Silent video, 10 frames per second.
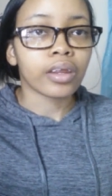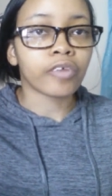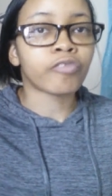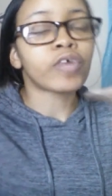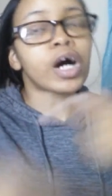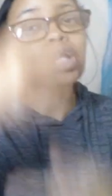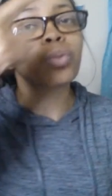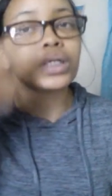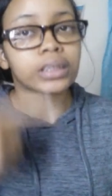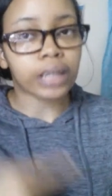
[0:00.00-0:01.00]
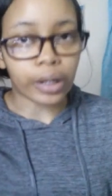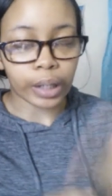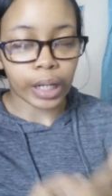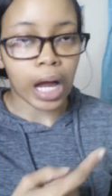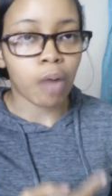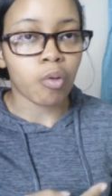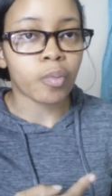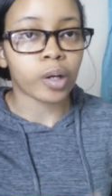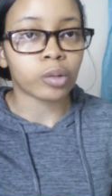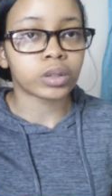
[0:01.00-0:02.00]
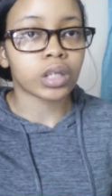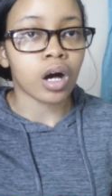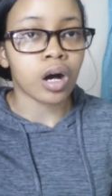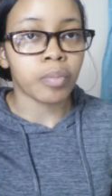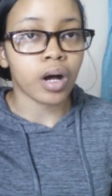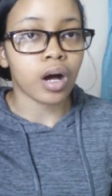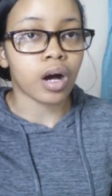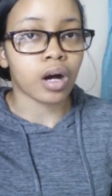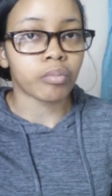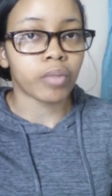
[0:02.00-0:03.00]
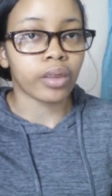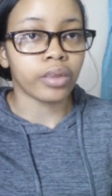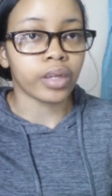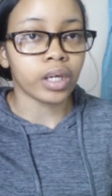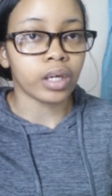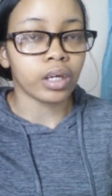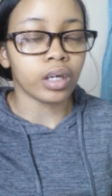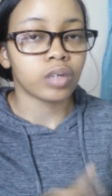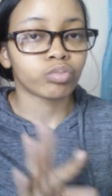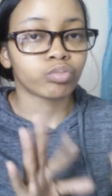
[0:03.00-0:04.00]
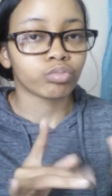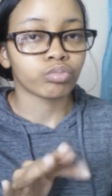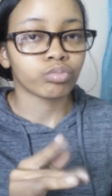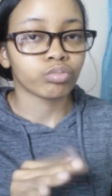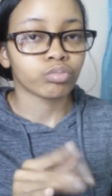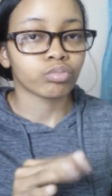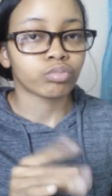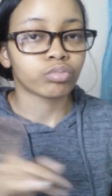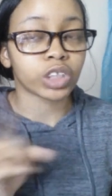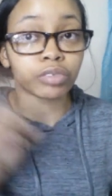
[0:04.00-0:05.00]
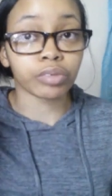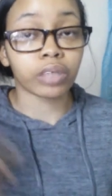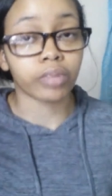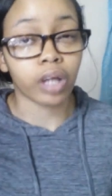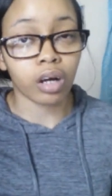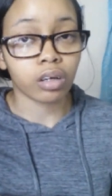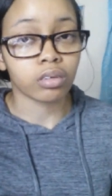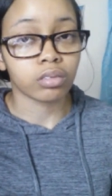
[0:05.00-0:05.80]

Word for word: the following Saturday I will post up um, the this reading vlog,